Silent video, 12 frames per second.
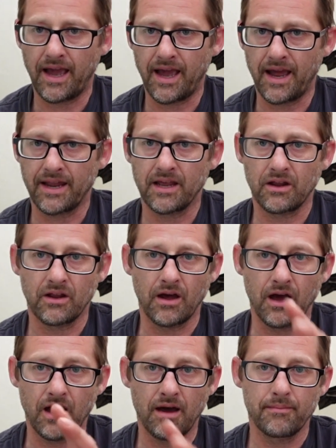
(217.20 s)
And
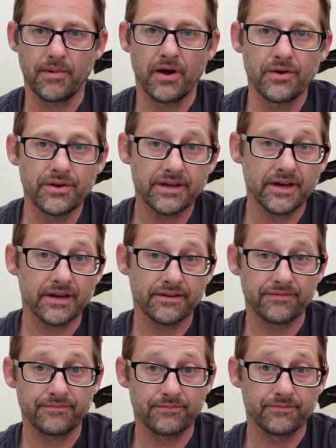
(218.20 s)
I'm only going to